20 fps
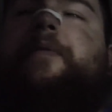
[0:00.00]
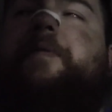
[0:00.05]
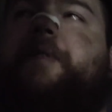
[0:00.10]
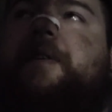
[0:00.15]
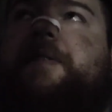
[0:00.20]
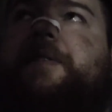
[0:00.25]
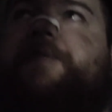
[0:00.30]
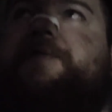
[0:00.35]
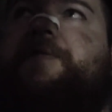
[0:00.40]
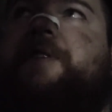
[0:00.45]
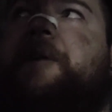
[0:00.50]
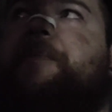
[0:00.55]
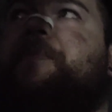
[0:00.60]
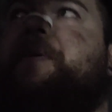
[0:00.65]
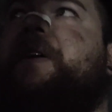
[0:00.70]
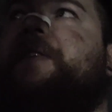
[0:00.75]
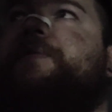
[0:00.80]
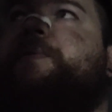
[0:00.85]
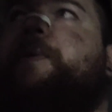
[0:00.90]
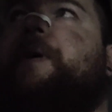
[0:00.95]
with all the strict
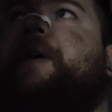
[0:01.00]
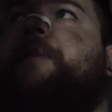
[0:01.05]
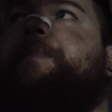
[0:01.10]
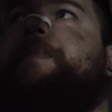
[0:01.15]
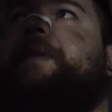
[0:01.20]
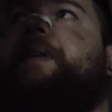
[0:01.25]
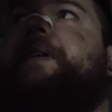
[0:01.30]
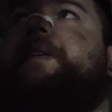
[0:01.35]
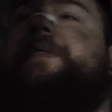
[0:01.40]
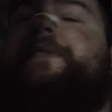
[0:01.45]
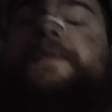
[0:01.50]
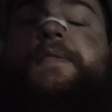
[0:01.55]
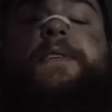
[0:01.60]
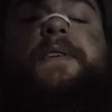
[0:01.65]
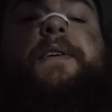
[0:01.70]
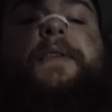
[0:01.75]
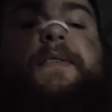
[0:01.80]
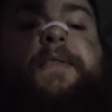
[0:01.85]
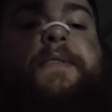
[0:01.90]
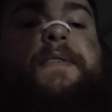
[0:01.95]
press work, but
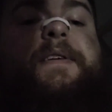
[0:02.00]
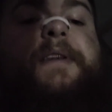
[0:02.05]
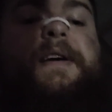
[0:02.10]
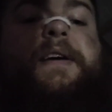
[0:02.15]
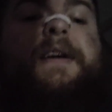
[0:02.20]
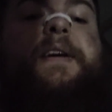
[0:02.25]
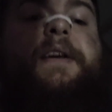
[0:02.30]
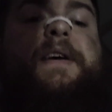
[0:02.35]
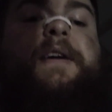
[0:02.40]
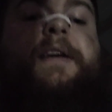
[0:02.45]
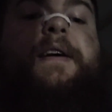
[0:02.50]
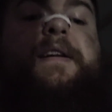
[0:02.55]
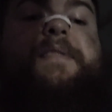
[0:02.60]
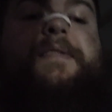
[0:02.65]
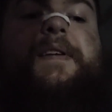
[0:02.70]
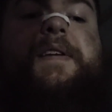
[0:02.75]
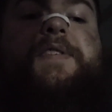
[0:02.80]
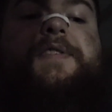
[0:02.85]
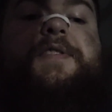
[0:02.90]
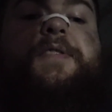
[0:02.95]
still, it's
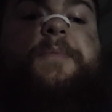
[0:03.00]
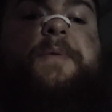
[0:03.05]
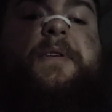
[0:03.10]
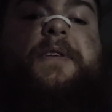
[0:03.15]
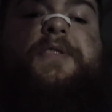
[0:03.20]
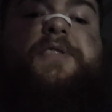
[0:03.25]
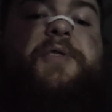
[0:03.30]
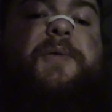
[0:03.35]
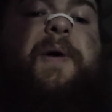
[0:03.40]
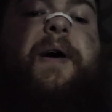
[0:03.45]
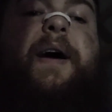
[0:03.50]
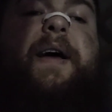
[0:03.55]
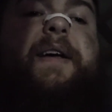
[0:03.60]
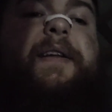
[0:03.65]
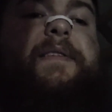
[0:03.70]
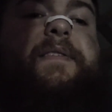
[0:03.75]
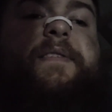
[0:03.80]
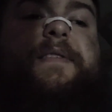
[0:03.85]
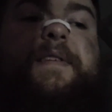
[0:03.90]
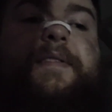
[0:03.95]
an issue. But on a squat,
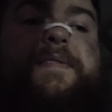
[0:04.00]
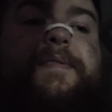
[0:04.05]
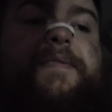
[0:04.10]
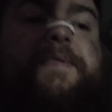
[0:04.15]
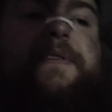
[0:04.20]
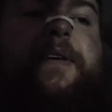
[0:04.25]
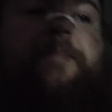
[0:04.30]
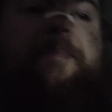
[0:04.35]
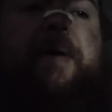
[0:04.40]
it